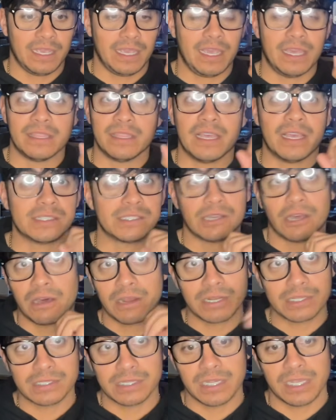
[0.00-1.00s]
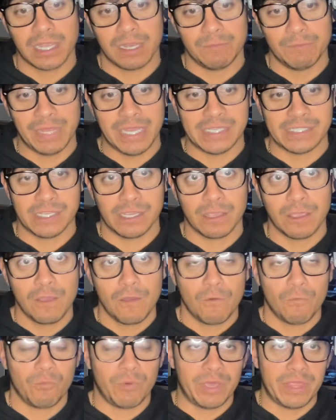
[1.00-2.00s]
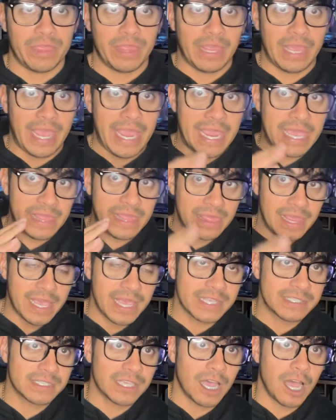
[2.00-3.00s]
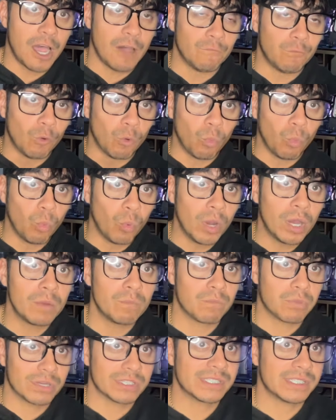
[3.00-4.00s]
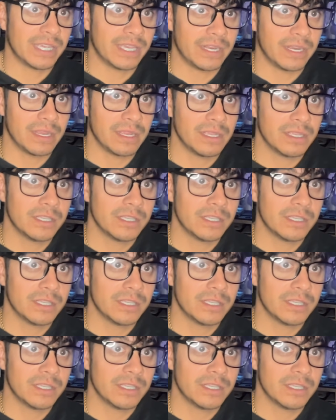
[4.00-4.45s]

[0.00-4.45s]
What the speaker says: And that's honestly amazing. With a less of a 1%,